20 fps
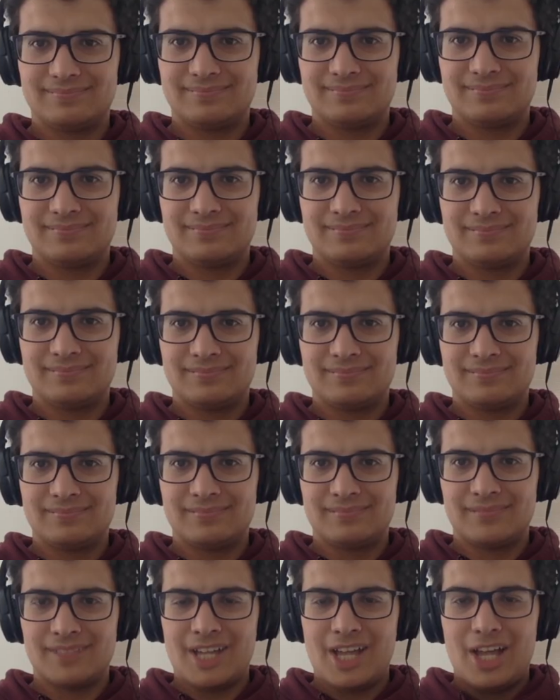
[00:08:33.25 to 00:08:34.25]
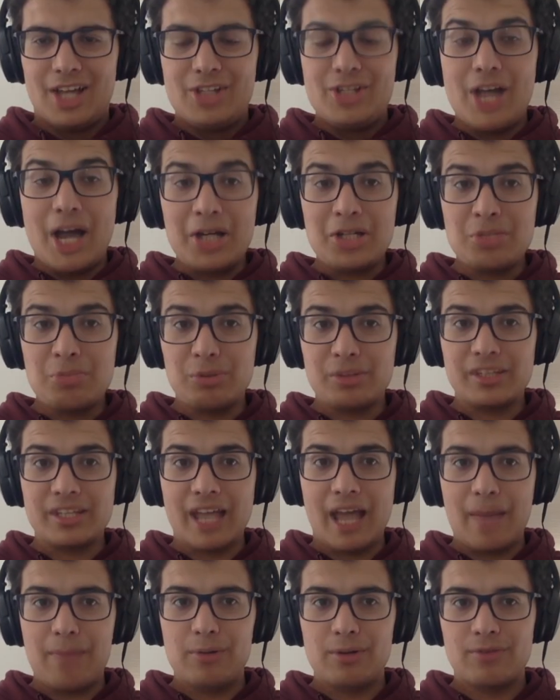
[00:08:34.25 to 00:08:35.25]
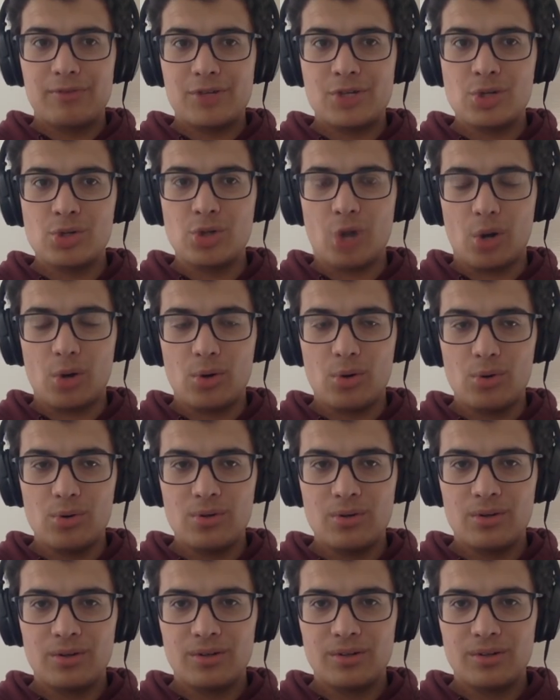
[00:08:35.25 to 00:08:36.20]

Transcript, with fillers: dongles are stupid. You actually put the Apple official dongle?